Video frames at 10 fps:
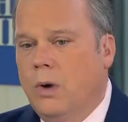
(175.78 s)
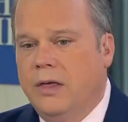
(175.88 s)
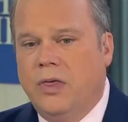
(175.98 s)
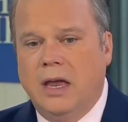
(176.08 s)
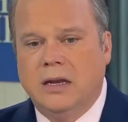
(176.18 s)

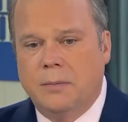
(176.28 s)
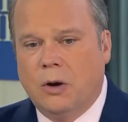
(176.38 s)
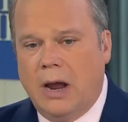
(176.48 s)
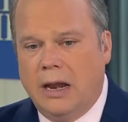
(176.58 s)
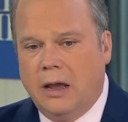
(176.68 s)
with a
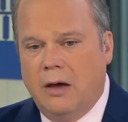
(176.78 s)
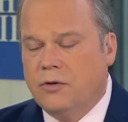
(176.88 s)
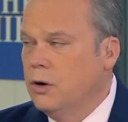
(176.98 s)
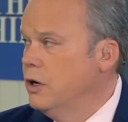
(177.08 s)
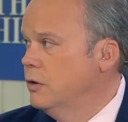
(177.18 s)
Democratic
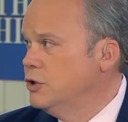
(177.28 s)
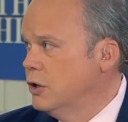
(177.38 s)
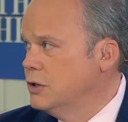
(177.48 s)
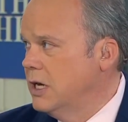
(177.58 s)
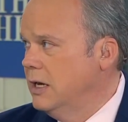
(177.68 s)
governor in New
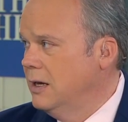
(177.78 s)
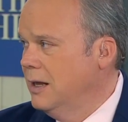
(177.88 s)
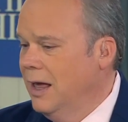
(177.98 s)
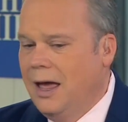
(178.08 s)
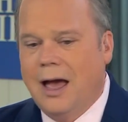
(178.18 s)
Jersey.
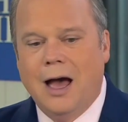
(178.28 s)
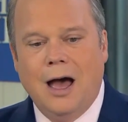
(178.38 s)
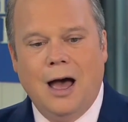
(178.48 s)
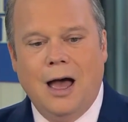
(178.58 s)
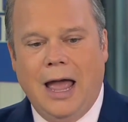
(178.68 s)

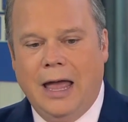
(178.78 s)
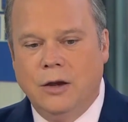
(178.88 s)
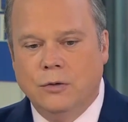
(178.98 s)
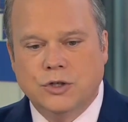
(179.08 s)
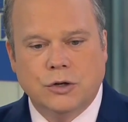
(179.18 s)
Uh,
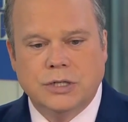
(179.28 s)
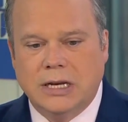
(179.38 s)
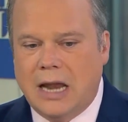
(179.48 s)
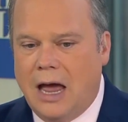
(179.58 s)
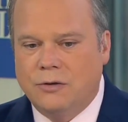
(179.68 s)
and New
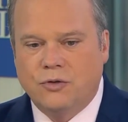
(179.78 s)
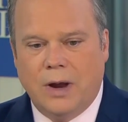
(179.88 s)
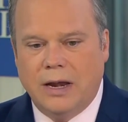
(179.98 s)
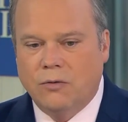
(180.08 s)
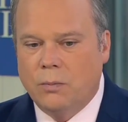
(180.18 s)
Jersey not
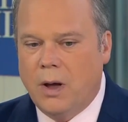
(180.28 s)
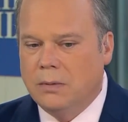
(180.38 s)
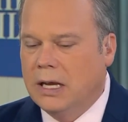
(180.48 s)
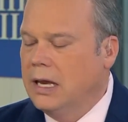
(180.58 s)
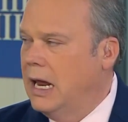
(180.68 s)
trending
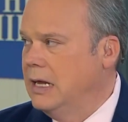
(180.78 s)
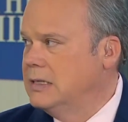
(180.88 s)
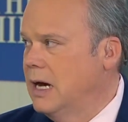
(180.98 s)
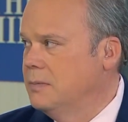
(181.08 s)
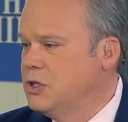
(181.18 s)
Republican
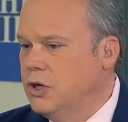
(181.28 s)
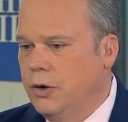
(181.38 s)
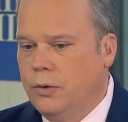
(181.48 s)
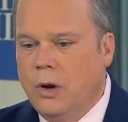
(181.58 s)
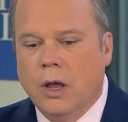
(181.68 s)
anytime
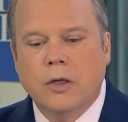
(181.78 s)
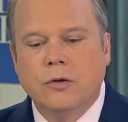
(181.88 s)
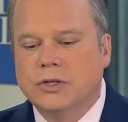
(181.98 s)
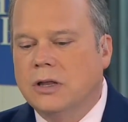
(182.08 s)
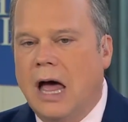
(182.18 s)
soon. Right.
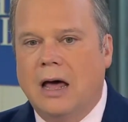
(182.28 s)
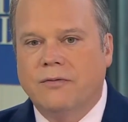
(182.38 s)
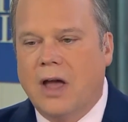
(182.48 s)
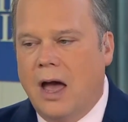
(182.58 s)
There's a lot of